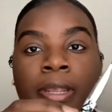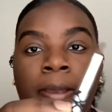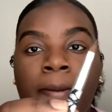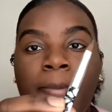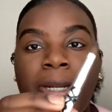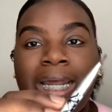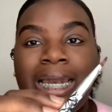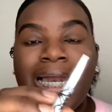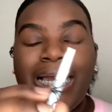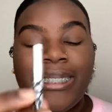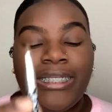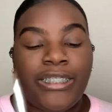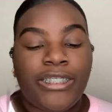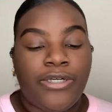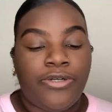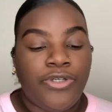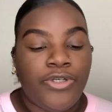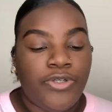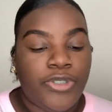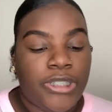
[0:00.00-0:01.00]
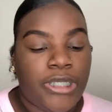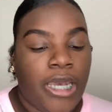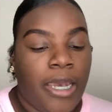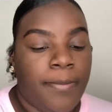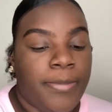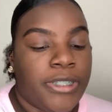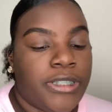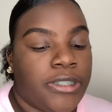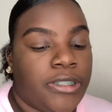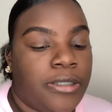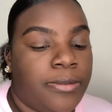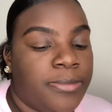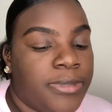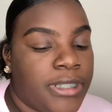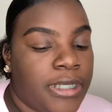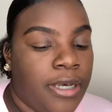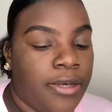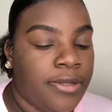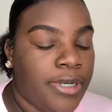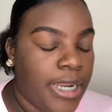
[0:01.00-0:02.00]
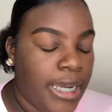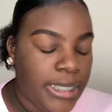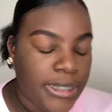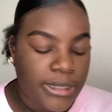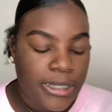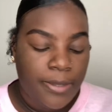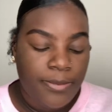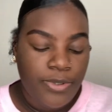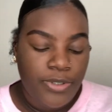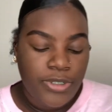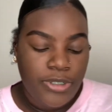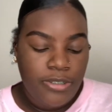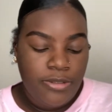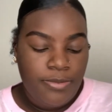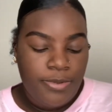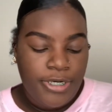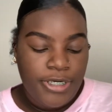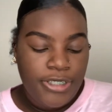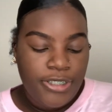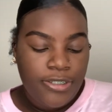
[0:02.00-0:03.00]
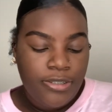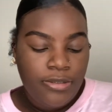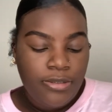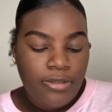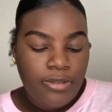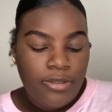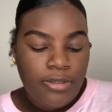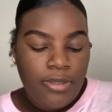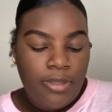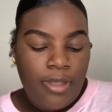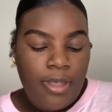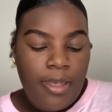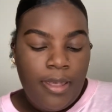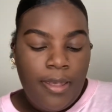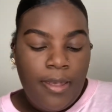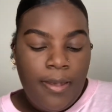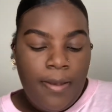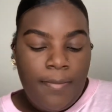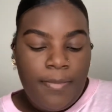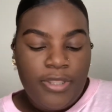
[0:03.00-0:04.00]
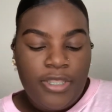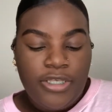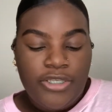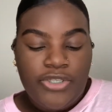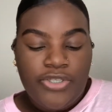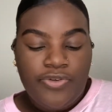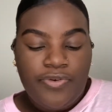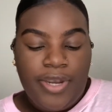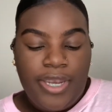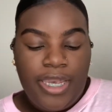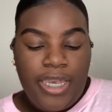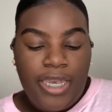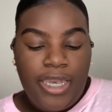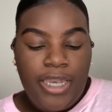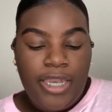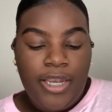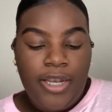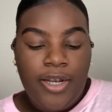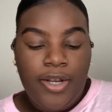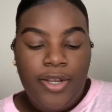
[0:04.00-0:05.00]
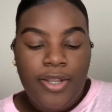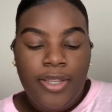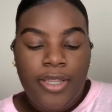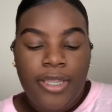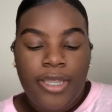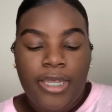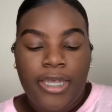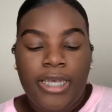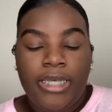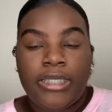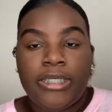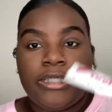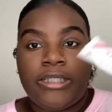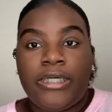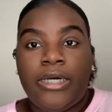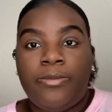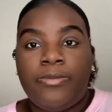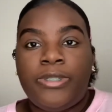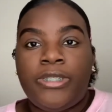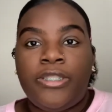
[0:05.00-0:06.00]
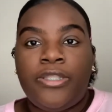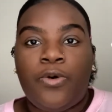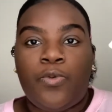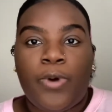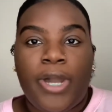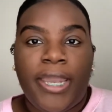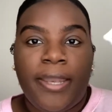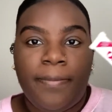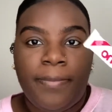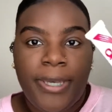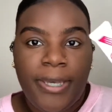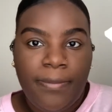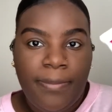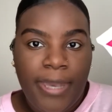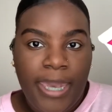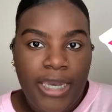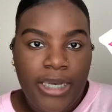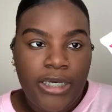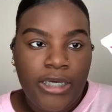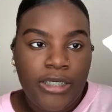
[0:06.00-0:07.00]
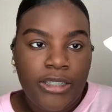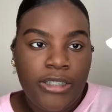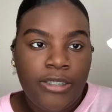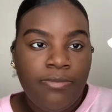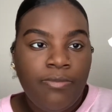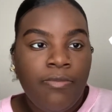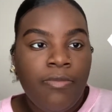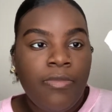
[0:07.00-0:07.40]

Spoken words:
But I gotten so used to how much it comes out that I stopped using the brush. But this one right here, it comes in the white and pink package.